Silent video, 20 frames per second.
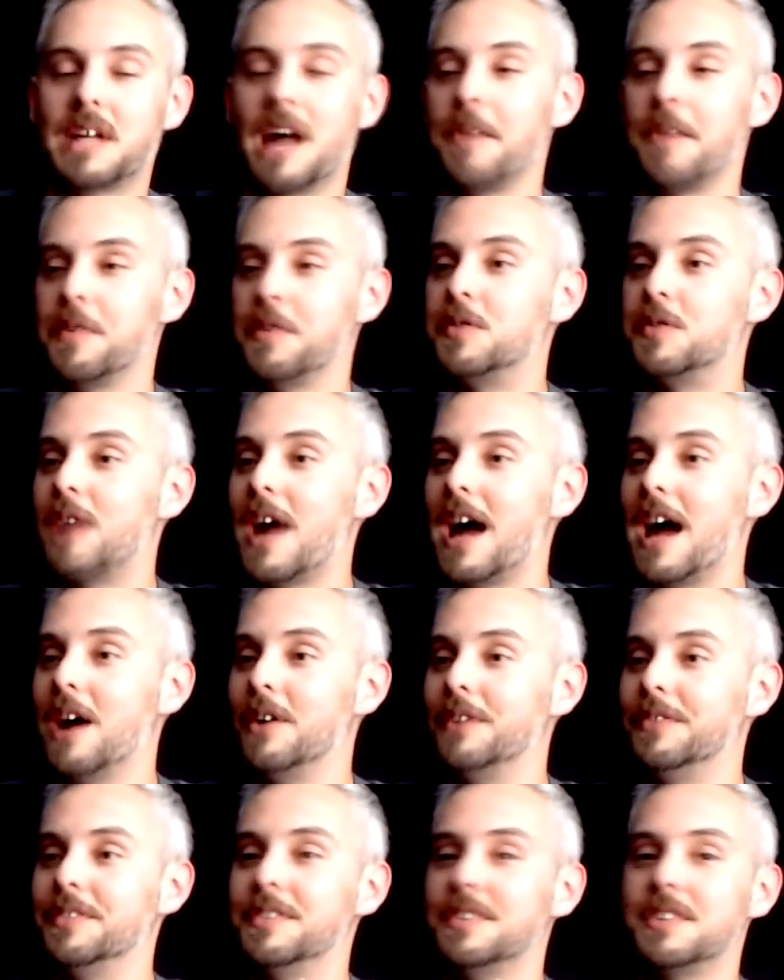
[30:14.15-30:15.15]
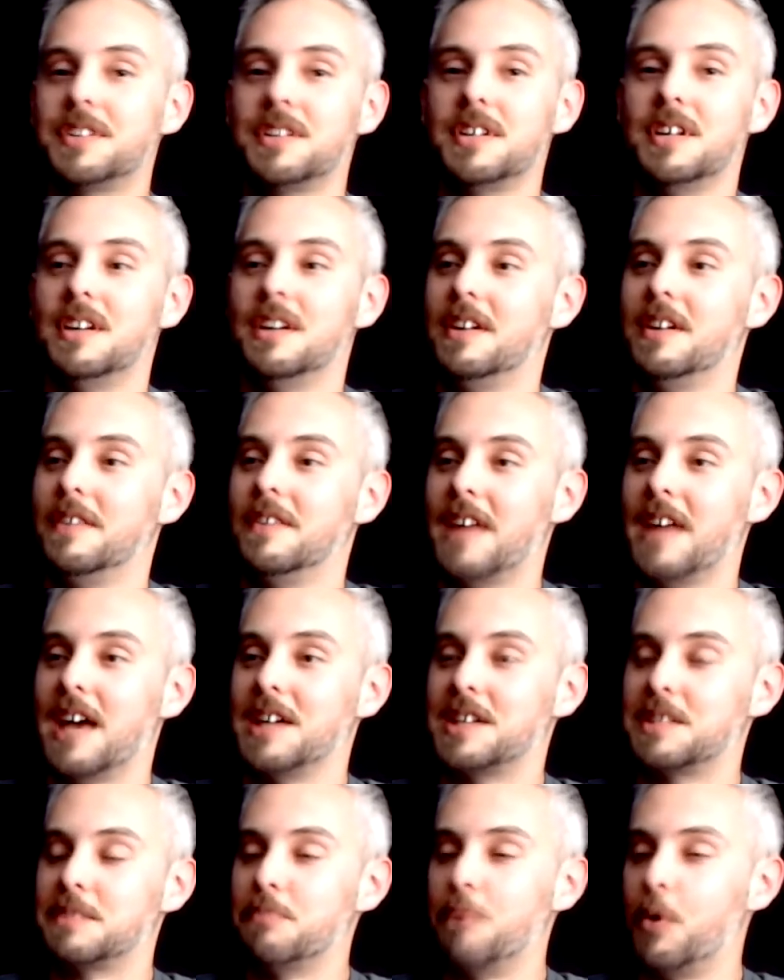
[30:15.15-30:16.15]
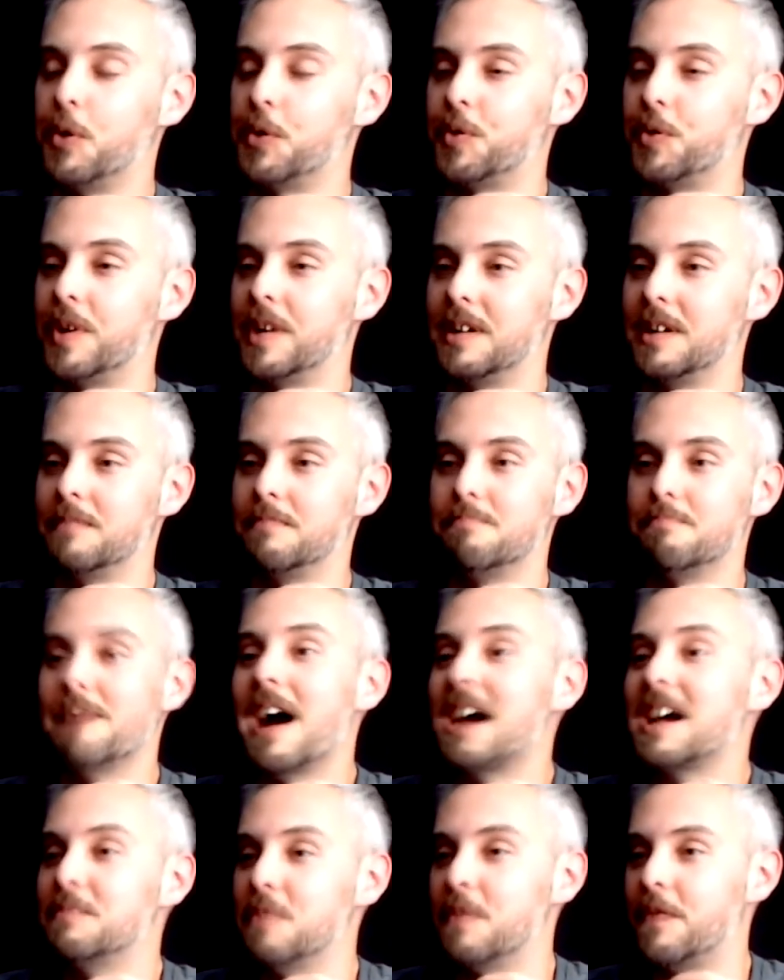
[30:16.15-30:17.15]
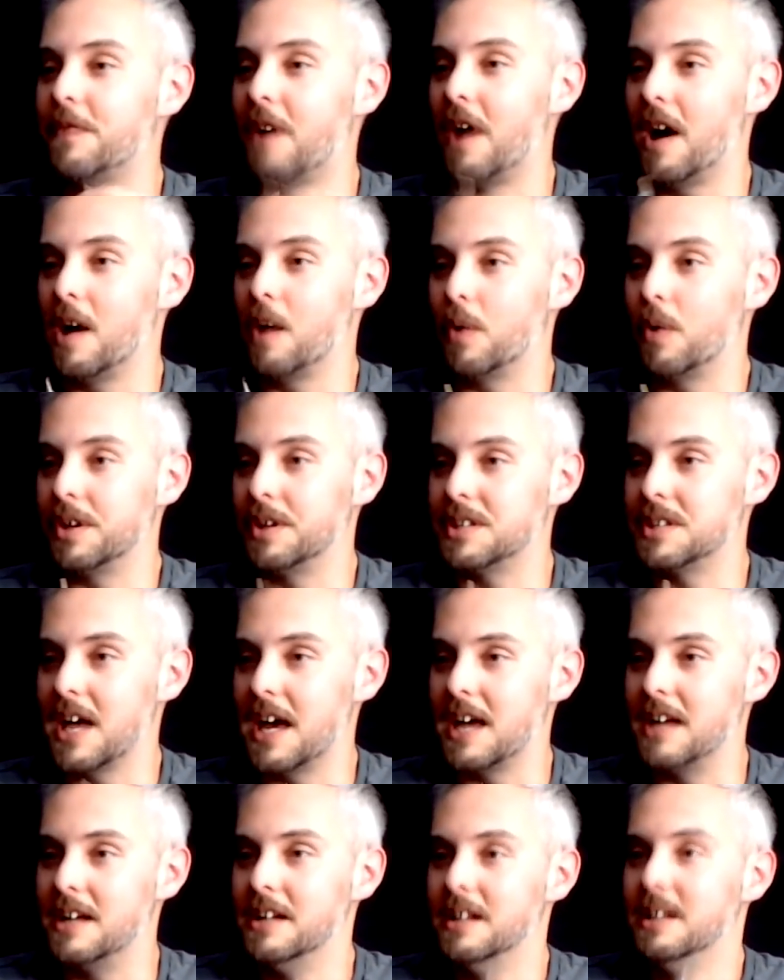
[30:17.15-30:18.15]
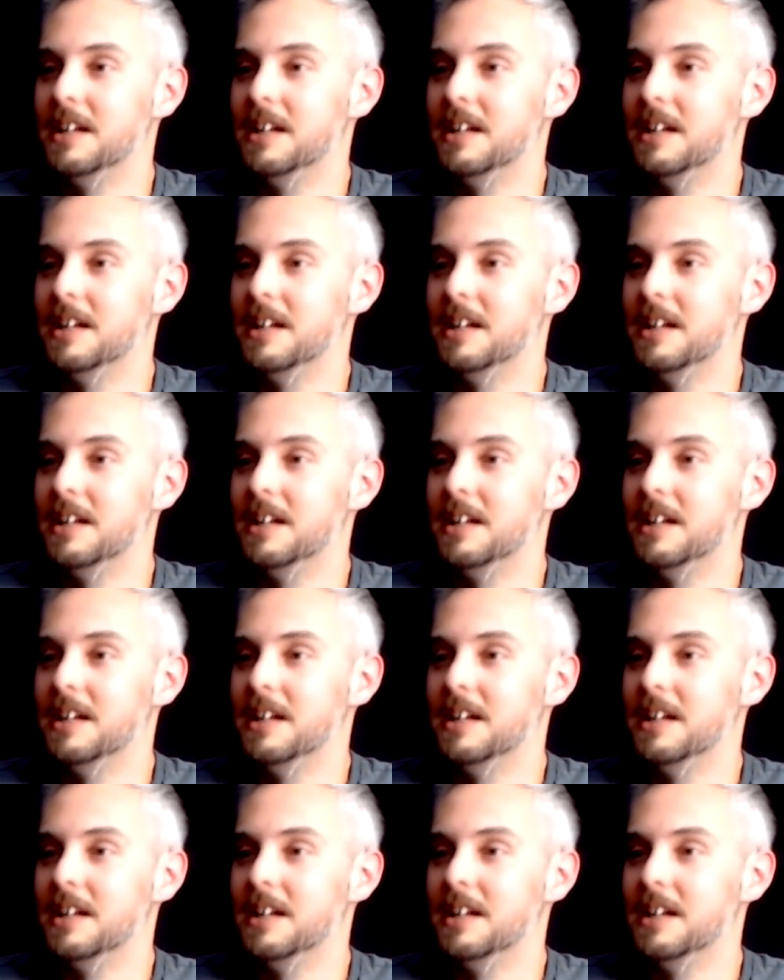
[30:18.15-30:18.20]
gathered round their smouldering magma fire one day.